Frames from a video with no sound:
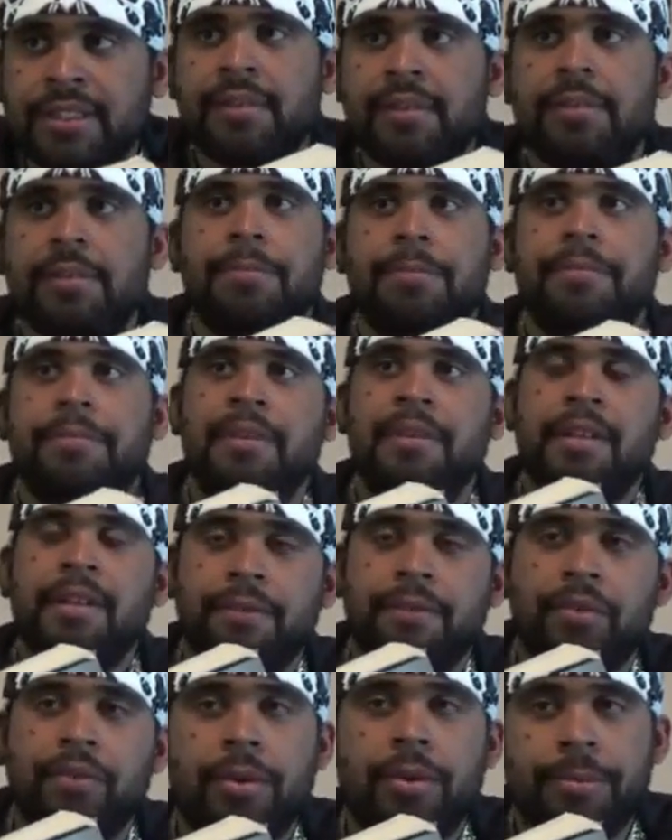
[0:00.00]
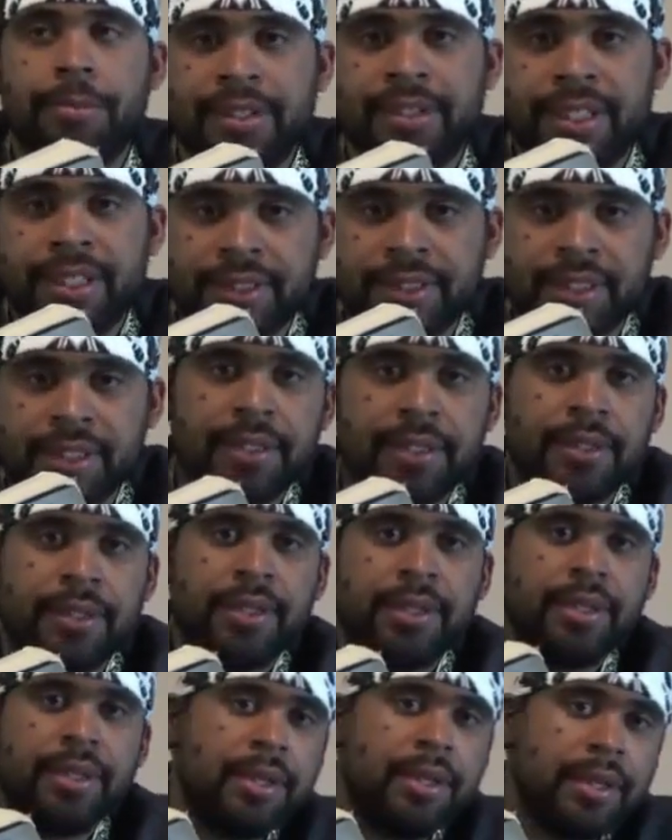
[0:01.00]
because off the Florida
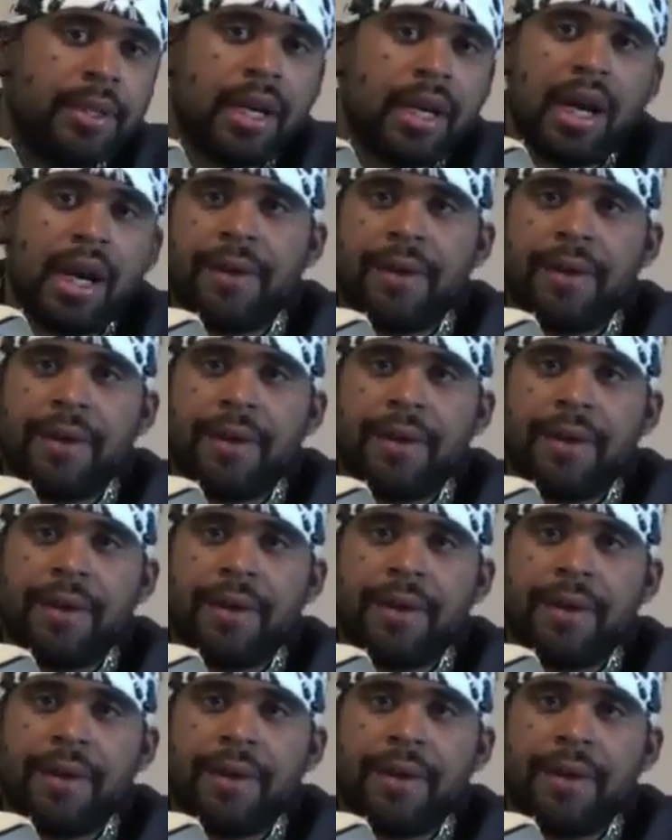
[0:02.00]
Peninsula,